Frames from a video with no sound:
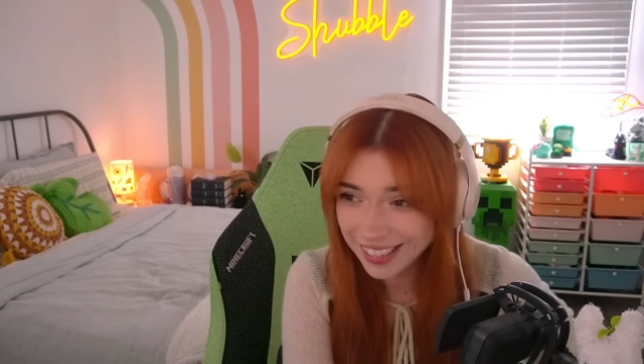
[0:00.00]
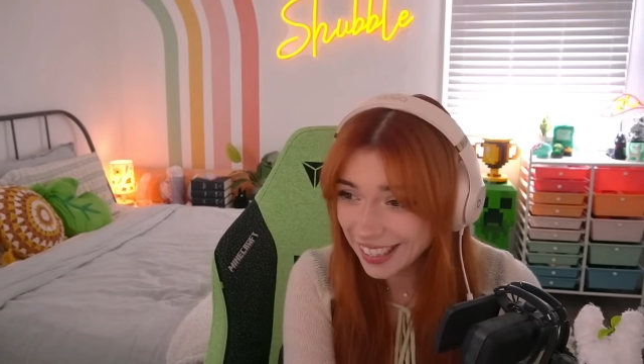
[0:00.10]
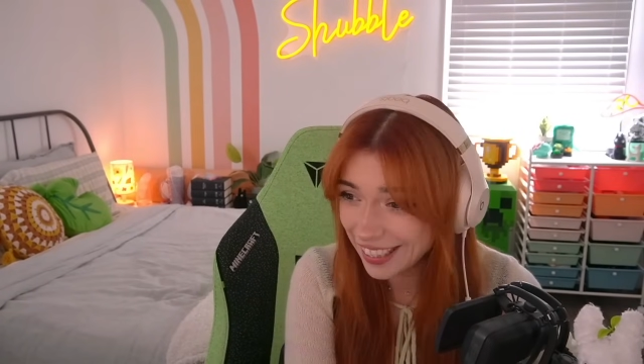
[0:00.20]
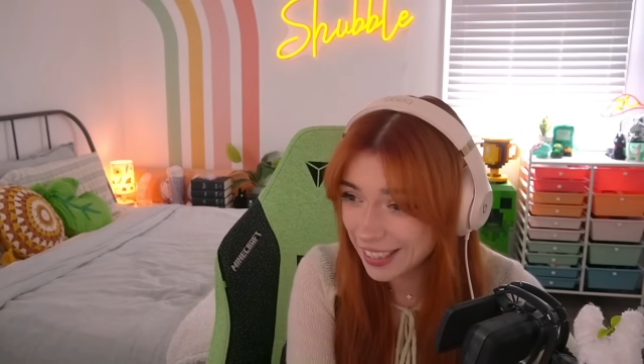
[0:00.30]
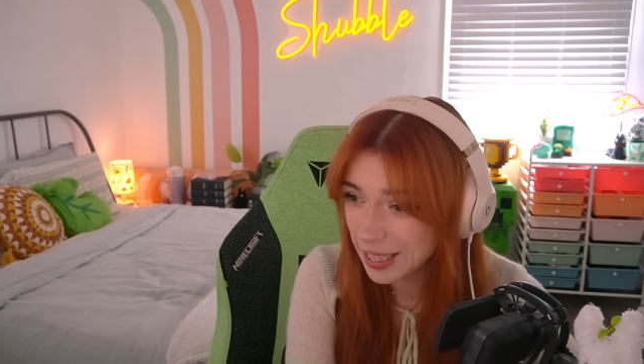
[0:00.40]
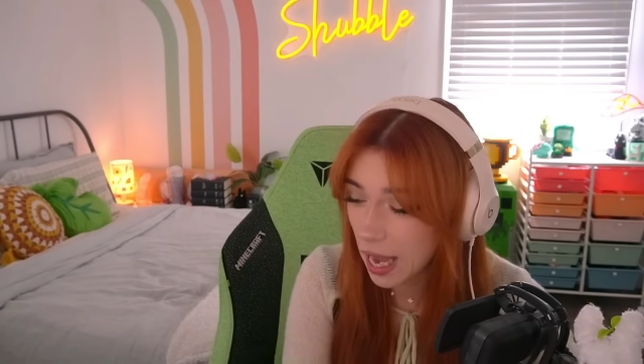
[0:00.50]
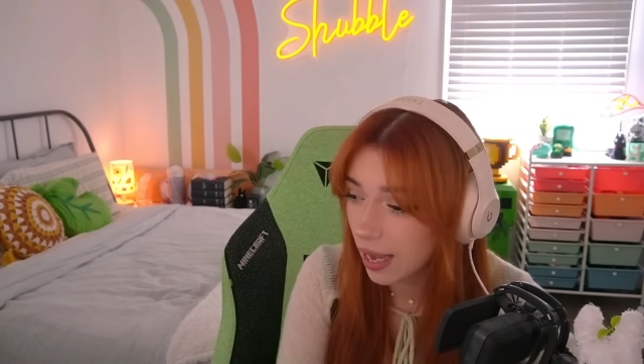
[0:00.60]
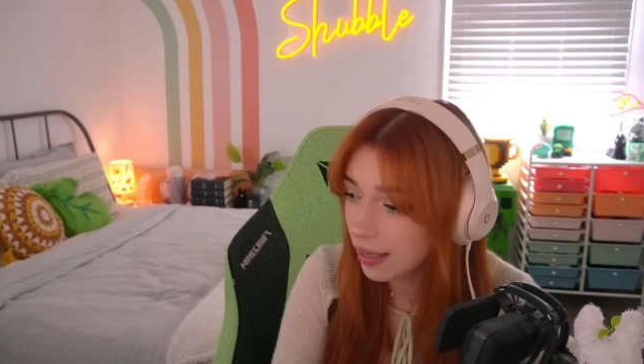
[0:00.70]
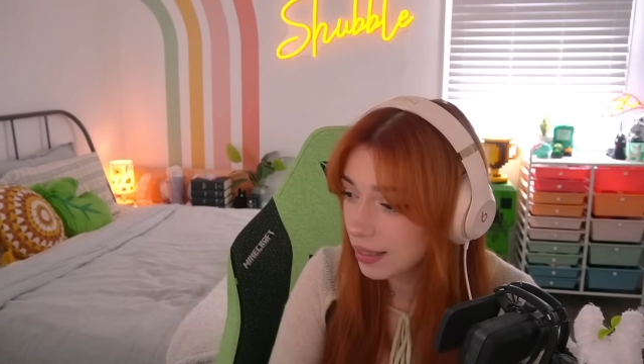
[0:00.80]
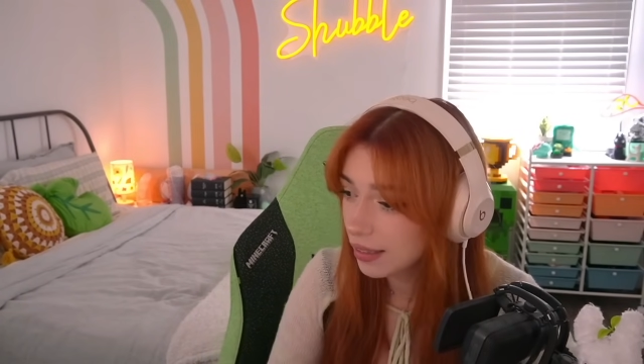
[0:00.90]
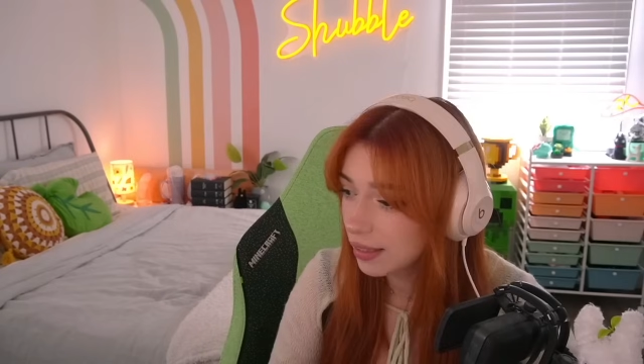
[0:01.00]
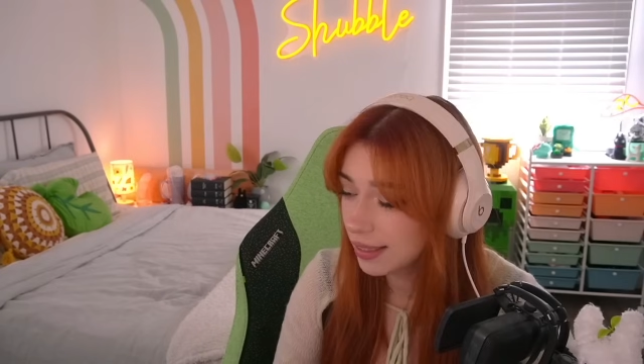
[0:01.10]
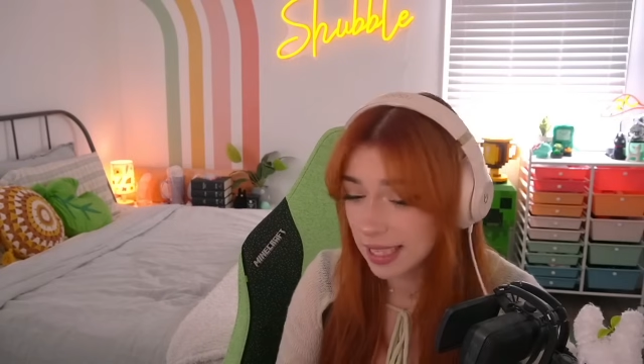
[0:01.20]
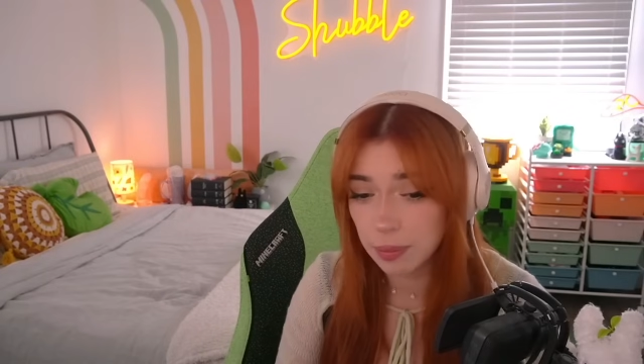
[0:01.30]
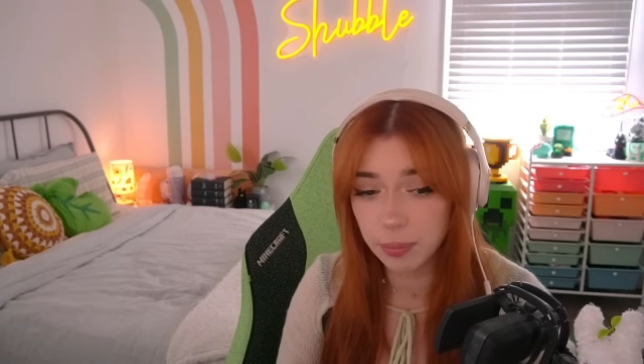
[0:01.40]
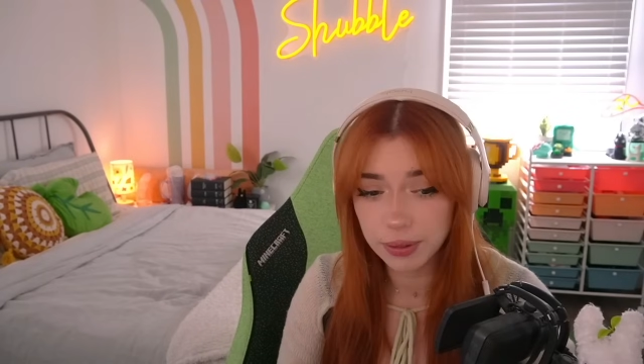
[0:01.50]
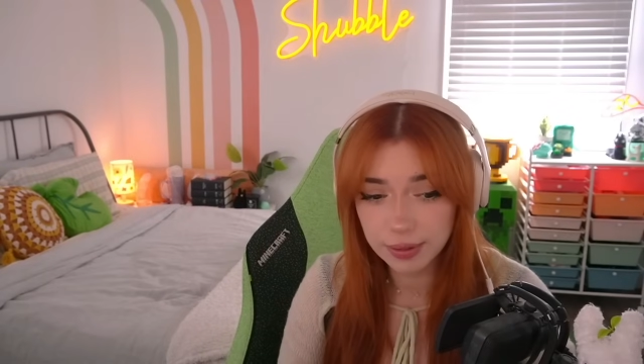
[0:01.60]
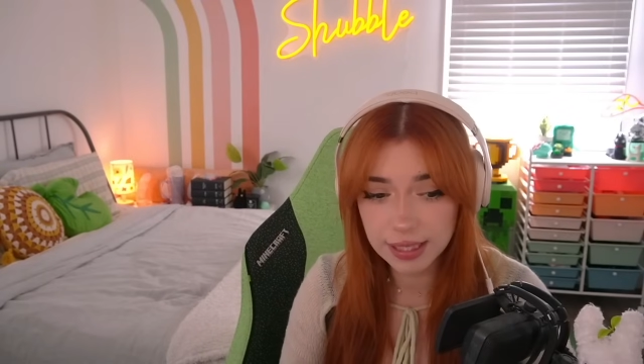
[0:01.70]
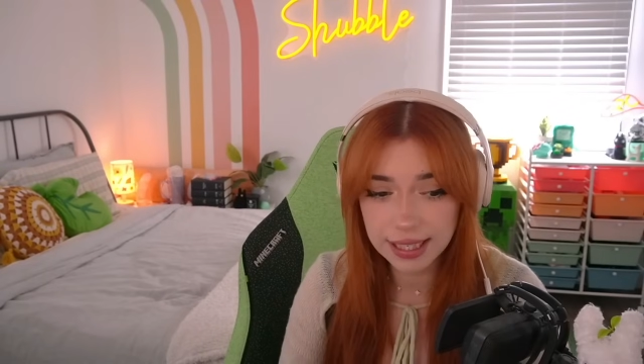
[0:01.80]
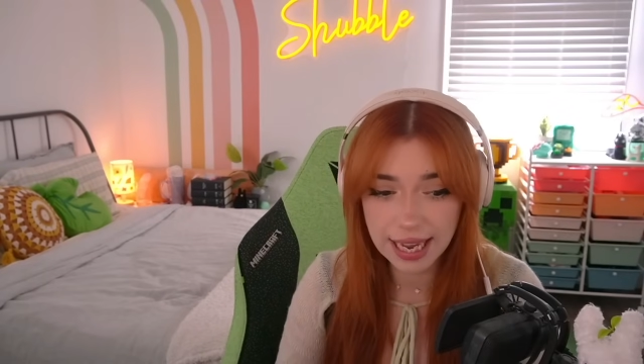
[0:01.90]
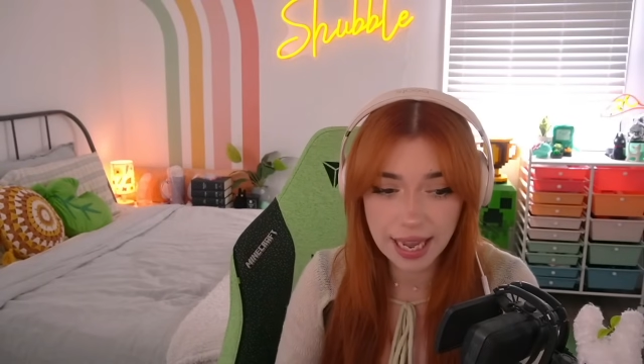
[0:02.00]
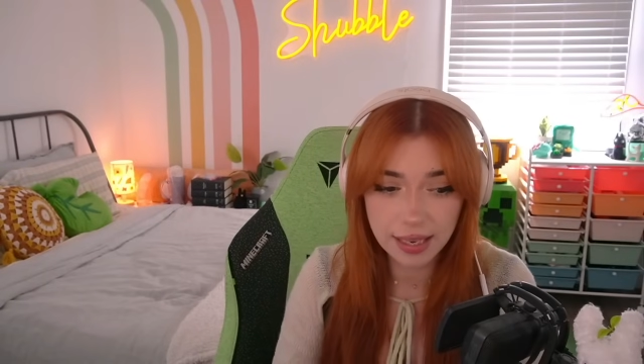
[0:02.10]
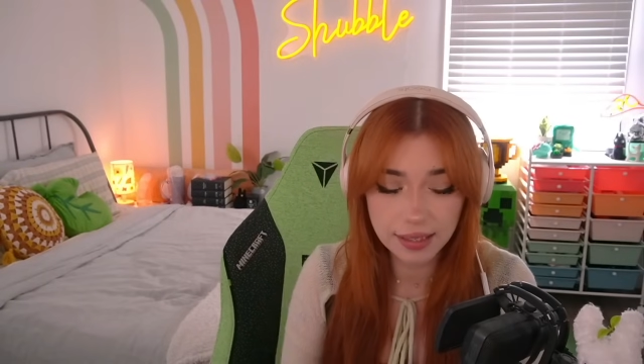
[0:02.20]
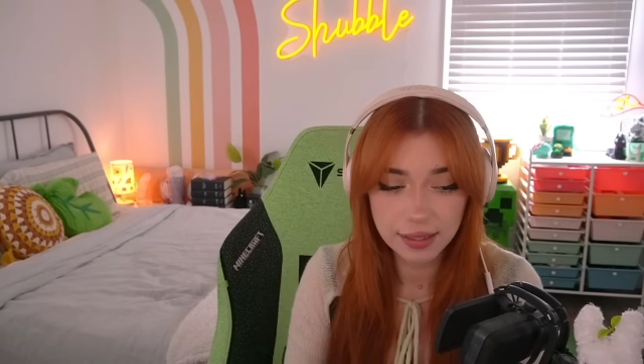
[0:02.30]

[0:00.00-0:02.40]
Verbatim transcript: it's that deep to get